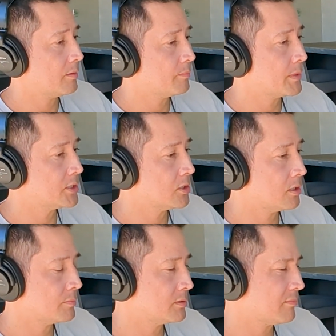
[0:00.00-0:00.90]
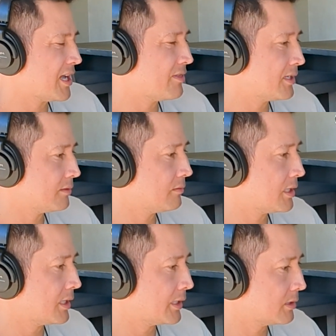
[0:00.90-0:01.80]
My job, I think
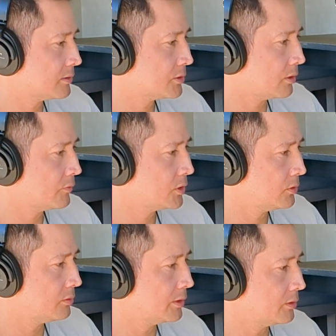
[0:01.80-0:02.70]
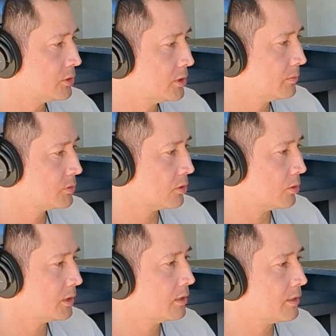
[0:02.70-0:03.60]
I like servitude leadership. So
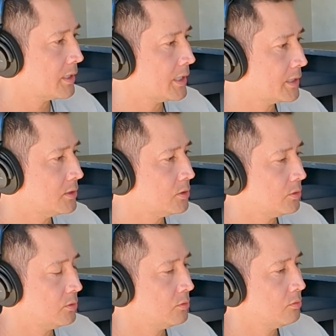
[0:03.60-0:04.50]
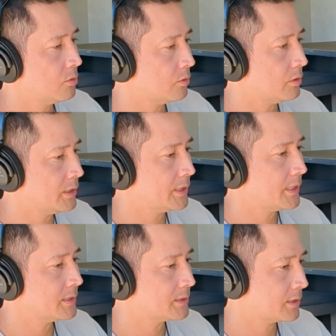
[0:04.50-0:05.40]
anything I can do, or any
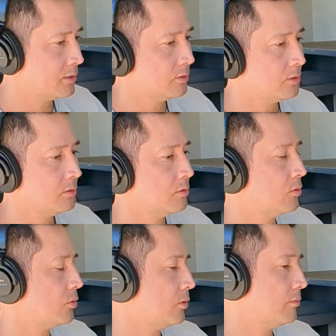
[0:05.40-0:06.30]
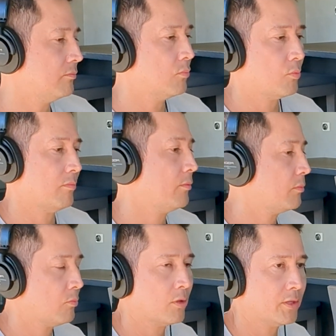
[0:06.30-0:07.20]
kind of skill, or
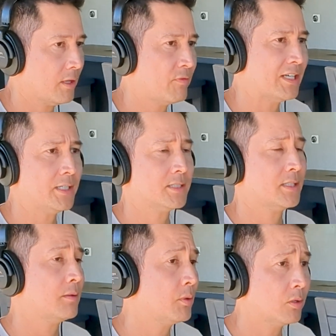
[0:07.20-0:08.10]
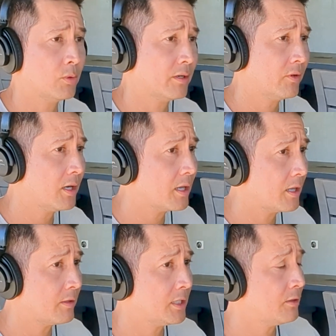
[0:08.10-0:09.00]
if they need a staple or whatever,
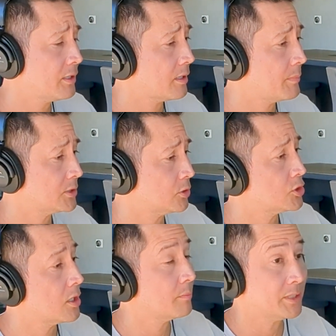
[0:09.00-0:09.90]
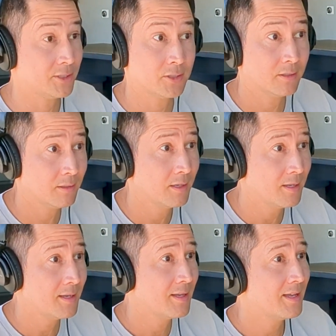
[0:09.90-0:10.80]
anything that makes their job easier,
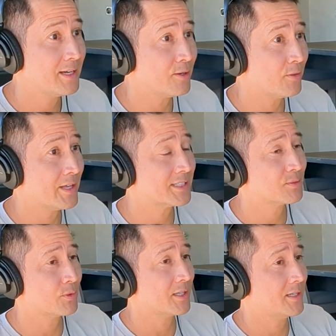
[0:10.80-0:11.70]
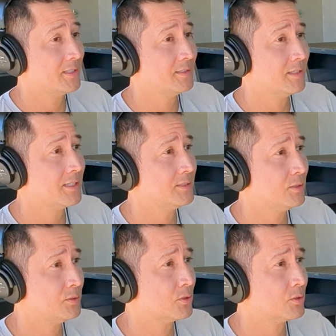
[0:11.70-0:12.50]
that's what I do.